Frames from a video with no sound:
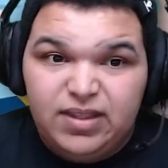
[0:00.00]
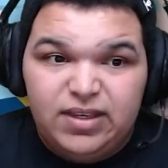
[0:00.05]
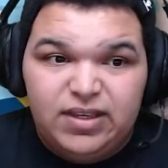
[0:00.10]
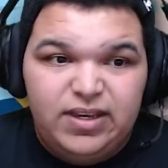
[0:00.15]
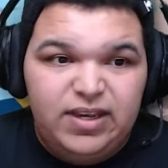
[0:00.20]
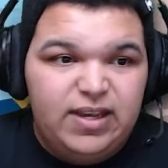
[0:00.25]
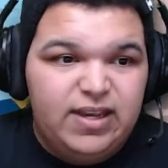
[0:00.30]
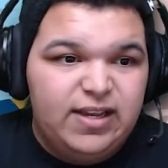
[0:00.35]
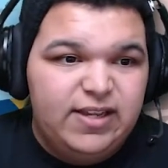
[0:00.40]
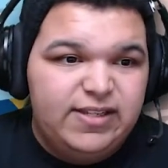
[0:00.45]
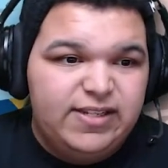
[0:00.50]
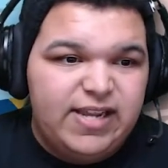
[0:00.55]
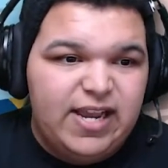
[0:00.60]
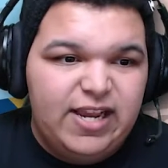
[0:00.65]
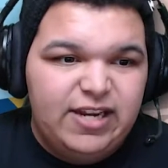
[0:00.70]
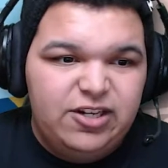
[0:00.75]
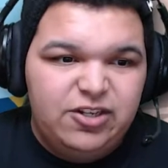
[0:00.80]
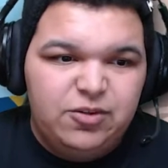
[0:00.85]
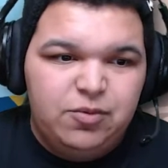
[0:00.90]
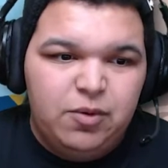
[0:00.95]
because
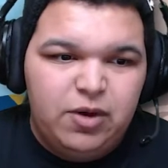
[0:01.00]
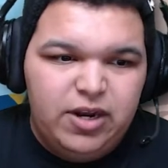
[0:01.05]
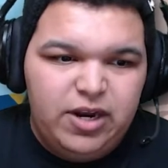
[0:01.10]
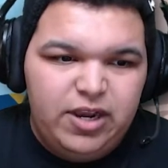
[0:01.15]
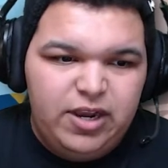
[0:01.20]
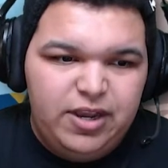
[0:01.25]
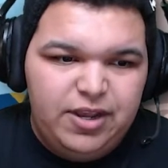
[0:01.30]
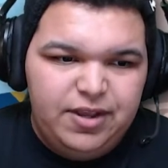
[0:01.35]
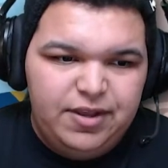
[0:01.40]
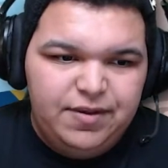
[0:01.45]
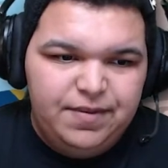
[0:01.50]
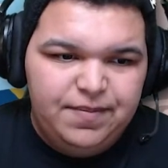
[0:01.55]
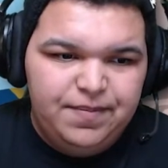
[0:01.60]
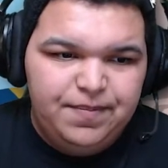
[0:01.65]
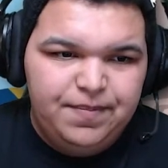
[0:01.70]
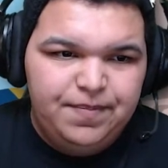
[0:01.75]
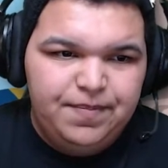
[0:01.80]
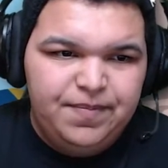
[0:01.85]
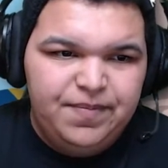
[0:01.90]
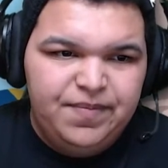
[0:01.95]
I just wanna
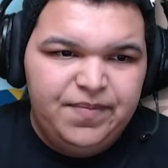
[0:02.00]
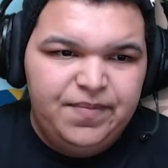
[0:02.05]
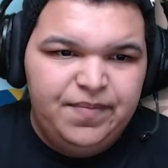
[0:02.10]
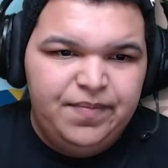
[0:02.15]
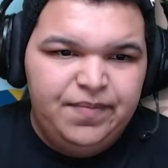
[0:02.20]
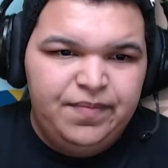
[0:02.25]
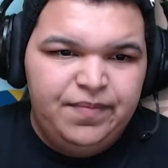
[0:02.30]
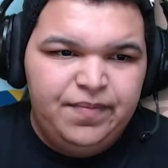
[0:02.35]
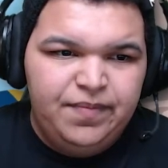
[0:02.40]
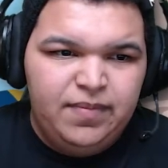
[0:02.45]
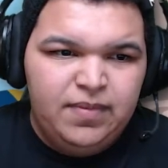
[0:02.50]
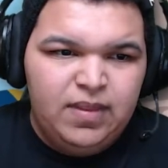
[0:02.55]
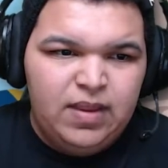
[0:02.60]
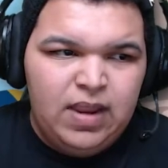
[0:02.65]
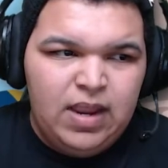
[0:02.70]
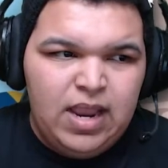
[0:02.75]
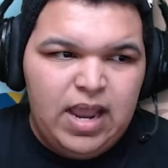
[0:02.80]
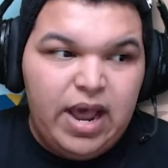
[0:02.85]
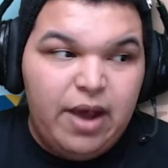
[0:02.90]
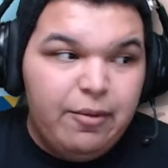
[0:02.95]

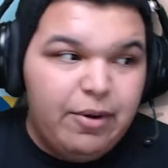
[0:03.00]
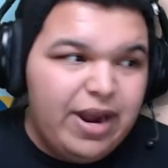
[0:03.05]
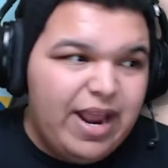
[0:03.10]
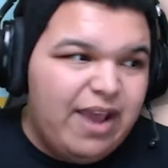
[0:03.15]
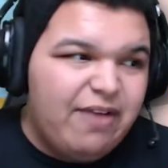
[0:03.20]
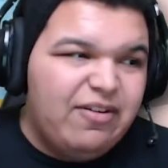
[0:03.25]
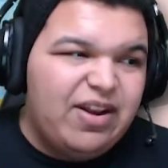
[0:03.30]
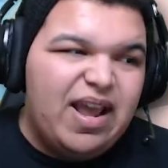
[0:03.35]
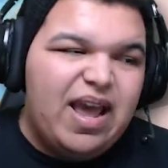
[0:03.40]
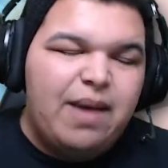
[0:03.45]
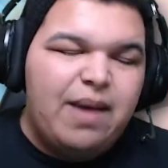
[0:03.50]
have an